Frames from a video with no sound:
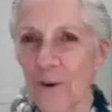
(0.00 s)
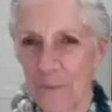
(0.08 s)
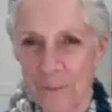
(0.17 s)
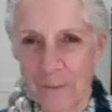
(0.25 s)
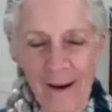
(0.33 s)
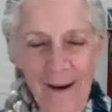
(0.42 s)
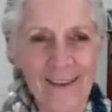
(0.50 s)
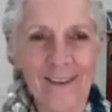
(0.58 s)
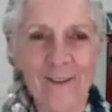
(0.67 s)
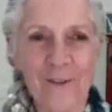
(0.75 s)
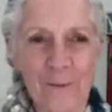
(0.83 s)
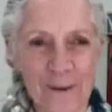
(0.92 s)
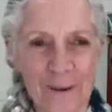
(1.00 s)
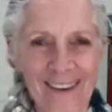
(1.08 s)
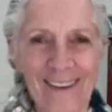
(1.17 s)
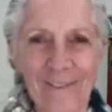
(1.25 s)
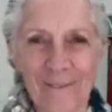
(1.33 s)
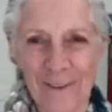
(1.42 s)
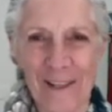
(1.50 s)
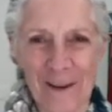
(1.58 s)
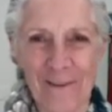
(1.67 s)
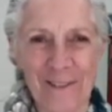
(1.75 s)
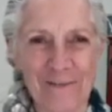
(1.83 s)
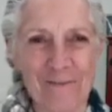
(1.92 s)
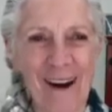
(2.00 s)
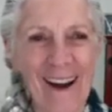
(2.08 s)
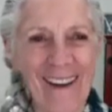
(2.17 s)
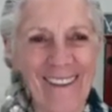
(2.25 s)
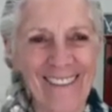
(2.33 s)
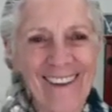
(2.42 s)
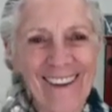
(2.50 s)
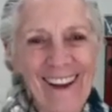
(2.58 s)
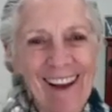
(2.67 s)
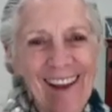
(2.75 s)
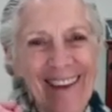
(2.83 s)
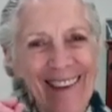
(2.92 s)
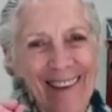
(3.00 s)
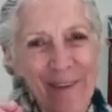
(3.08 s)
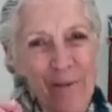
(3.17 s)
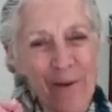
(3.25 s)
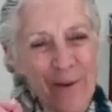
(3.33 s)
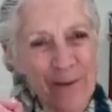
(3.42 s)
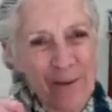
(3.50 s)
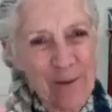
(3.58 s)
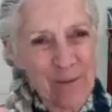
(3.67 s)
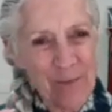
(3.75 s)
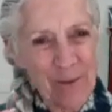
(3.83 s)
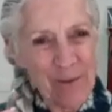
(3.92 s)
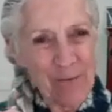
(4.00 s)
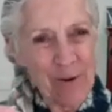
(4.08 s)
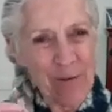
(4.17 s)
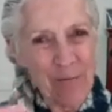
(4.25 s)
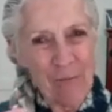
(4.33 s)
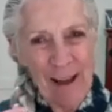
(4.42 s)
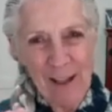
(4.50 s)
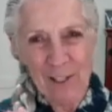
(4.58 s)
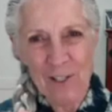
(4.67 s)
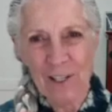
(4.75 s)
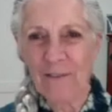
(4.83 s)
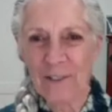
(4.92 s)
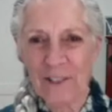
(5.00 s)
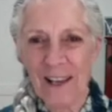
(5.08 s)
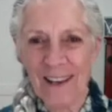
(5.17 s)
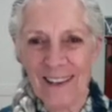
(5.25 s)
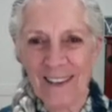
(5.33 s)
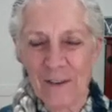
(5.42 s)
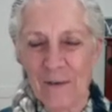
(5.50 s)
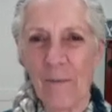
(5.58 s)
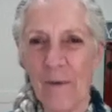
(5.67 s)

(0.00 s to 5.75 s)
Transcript: don't buy it, don't buy it, when they would smile, it would, for a fraction of a second,